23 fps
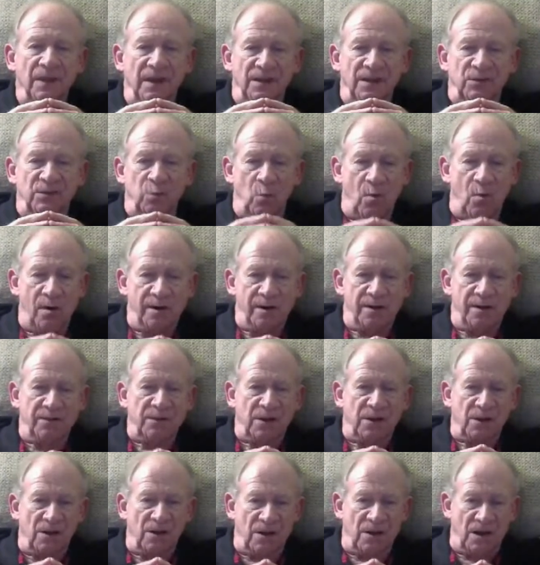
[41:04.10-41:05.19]
is one of
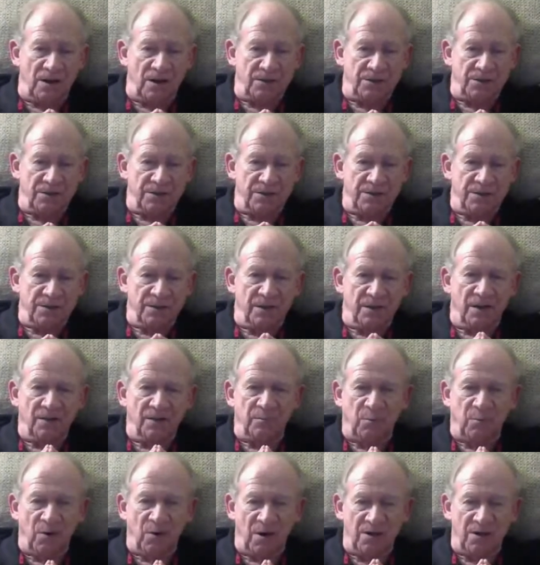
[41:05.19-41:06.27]
the causes
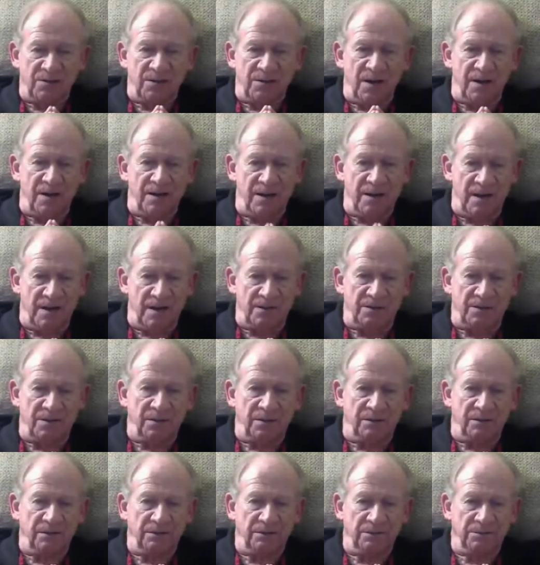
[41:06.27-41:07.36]
of prostate cancer.